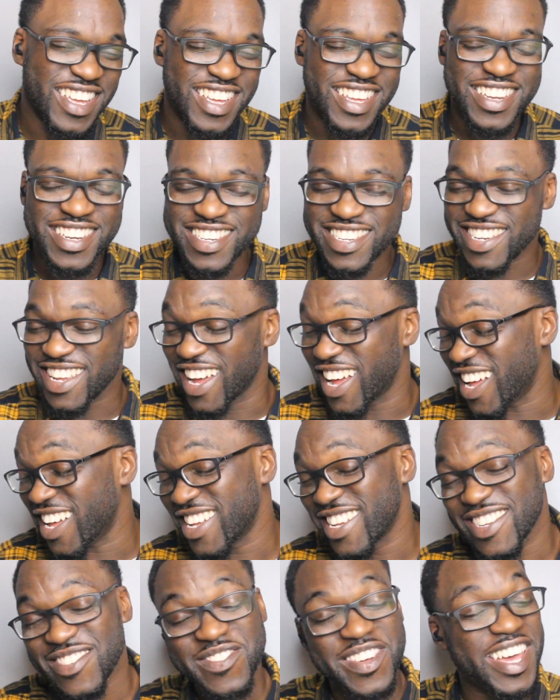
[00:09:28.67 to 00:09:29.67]
And
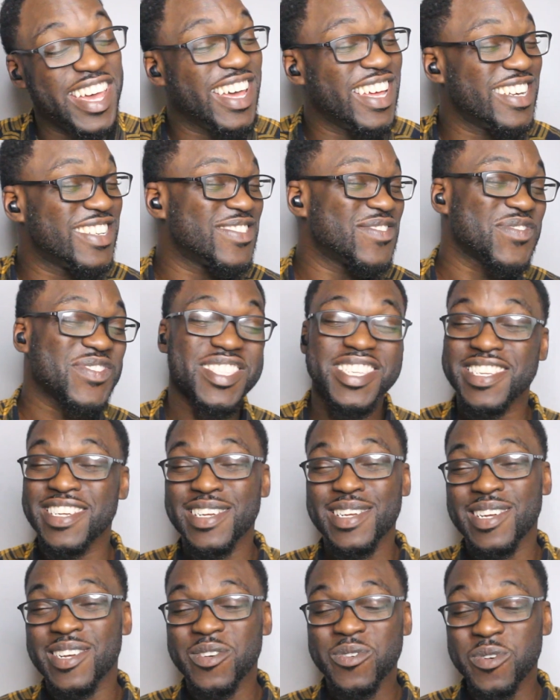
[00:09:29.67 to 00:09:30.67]
yeah, man,
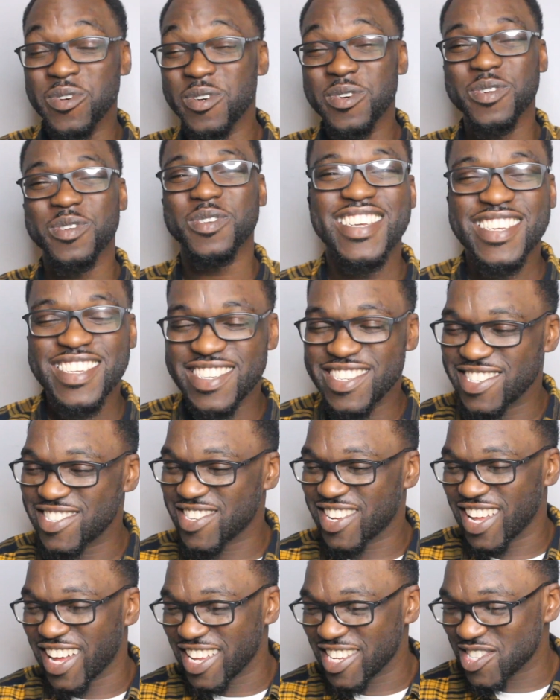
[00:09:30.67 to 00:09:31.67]
whew,
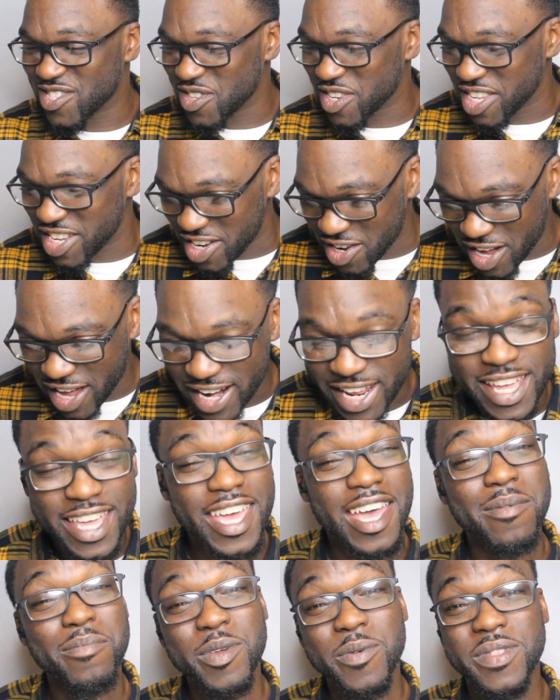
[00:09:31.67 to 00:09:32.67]
you guys really know how to
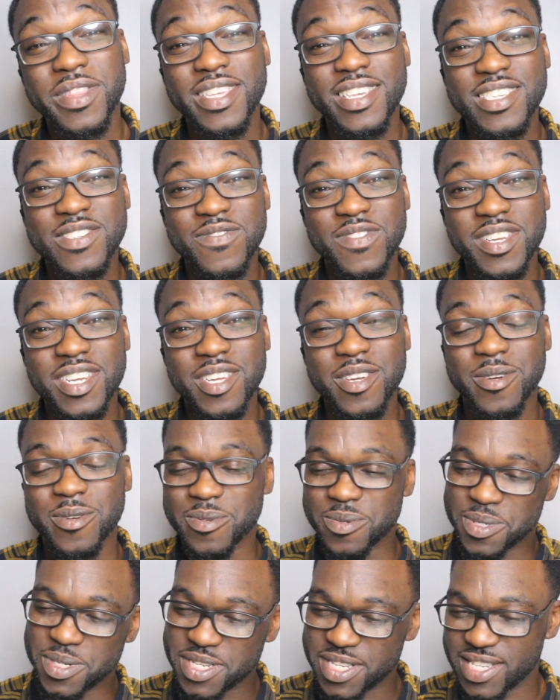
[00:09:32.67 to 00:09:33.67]
get me with these
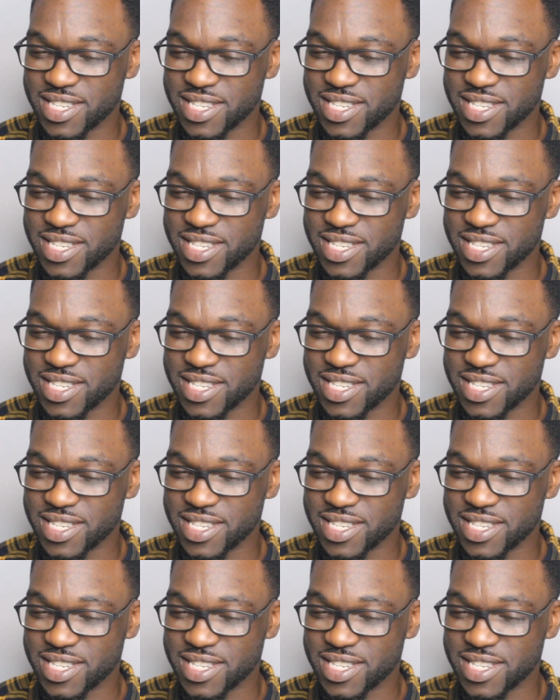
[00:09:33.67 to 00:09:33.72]
videos.